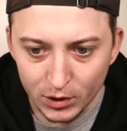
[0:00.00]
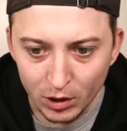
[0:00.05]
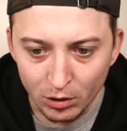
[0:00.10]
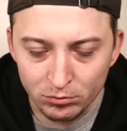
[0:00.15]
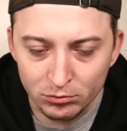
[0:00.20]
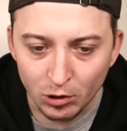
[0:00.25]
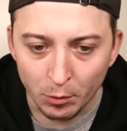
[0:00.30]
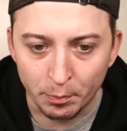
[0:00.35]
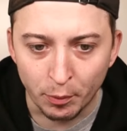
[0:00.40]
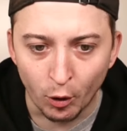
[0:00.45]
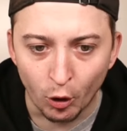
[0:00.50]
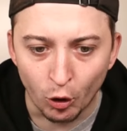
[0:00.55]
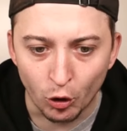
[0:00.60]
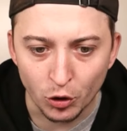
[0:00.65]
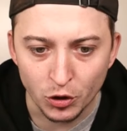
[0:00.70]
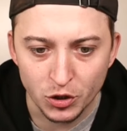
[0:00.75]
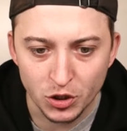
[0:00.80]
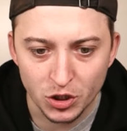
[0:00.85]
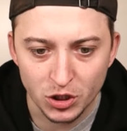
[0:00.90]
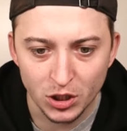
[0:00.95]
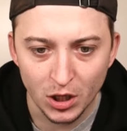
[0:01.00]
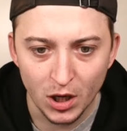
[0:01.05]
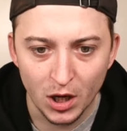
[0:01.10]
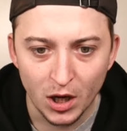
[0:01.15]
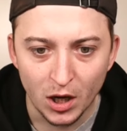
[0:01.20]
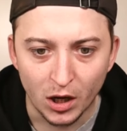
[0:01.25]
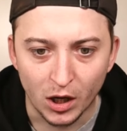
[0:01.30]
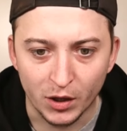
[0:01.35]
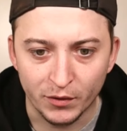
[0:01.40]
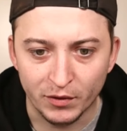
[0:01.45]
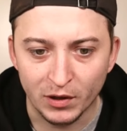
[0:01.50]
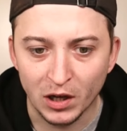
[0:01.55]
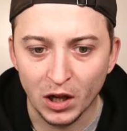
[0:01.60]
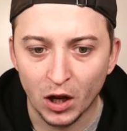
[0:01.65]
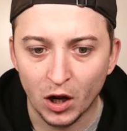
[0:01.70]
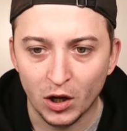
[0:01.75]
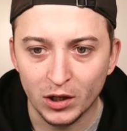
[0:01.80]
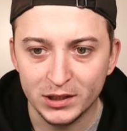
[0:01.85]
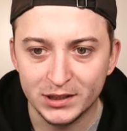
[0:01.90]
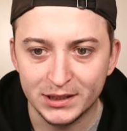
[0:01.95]
reports of
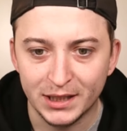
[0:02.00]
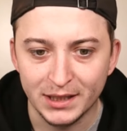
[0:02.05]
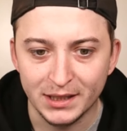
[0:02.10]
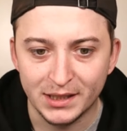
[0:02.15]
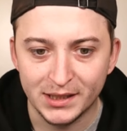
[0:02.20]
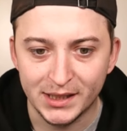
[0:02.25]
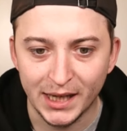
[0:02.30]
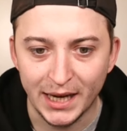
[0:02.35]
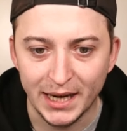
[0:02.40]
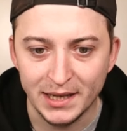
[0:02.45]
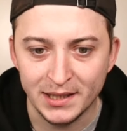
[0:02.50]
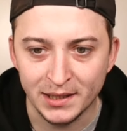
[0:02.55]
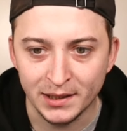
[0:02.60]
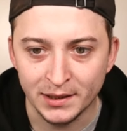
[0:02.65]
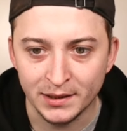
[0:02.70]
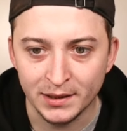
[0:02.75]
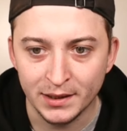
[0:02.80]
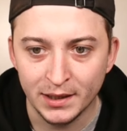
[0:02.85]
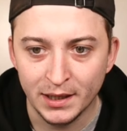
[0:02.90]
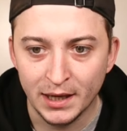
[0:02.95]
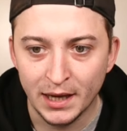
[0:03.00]
last season